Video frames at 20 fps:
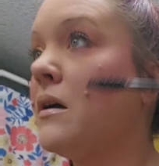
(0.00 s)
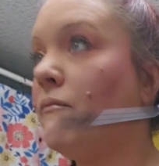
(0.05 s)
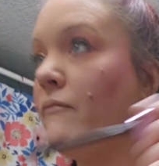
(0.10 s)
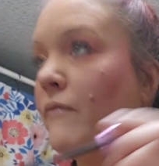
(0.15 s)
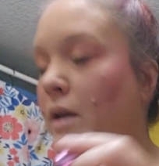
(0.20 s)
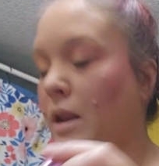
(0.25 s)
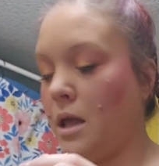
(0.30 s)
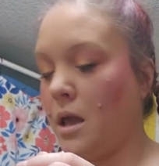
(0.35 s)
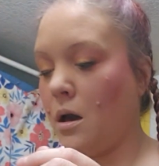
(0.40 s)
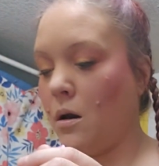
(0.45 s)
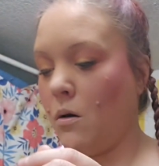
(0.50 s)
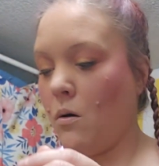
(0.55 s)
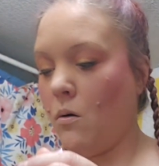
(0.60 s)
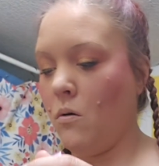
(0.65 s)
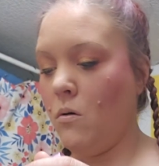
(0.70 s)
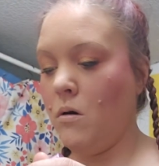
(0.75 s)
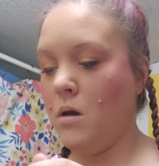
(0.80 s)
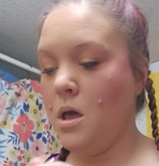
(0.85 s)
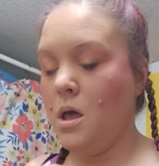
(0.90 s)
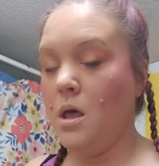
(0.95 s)
a
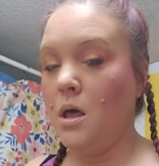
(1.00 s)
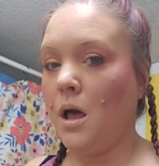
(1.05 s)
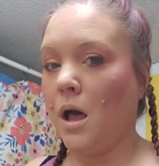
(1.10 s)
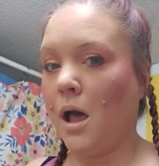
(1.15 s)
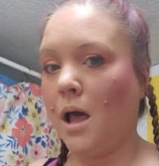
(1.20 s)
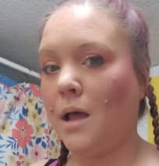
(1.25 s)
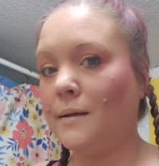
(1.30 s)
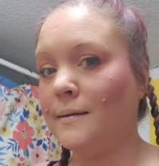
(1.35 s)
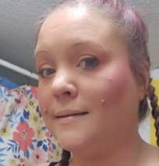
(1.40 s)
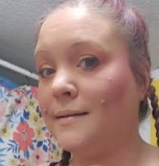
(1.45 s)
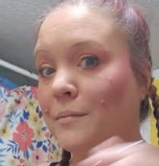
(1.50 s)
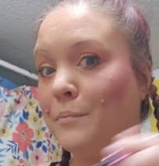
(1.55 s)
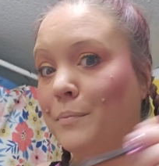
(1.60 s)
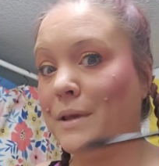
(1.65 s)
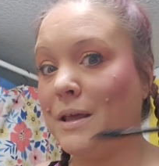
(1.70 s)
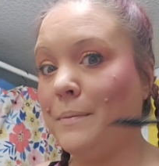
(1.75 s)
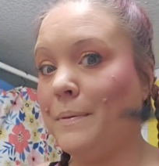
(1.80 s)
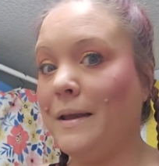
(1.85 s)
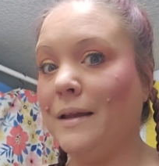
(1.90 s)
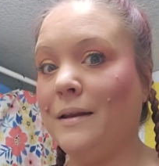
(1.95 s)
video on some
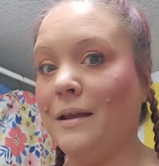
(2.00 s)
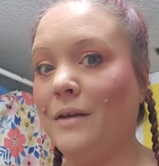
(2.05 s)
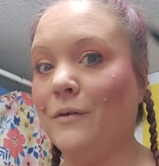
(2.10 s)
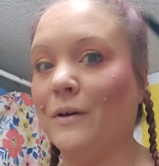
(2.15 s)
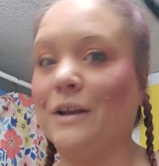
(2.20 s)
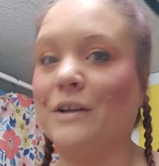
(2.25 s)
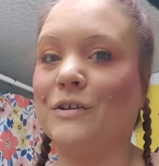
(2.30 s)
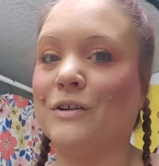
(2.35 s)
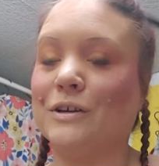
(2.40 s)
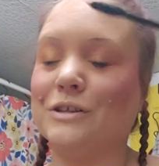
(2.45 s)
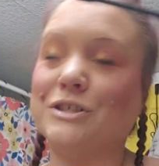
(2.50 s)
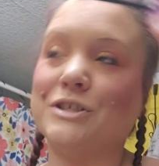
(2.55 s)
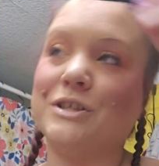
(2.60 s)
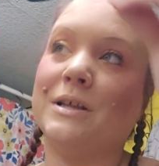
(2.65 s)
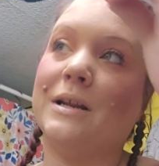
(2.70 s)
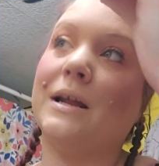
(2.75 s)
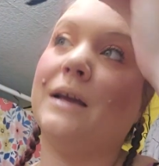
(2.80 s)
BPD research that